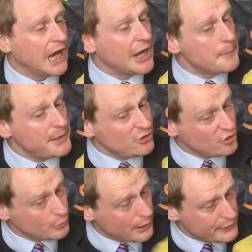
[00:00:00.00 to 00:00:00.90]
An
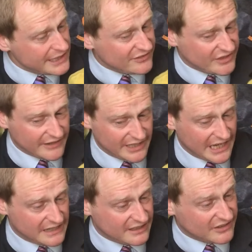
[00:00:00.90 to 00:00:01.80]
obituary is
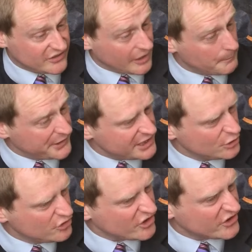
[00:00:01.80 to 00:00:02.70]
dedicated to somebody
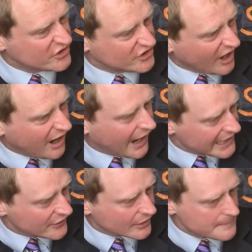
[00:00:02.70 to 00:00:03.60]
who's just
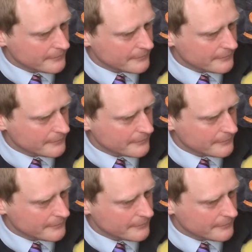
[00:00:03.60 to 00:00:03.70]
died.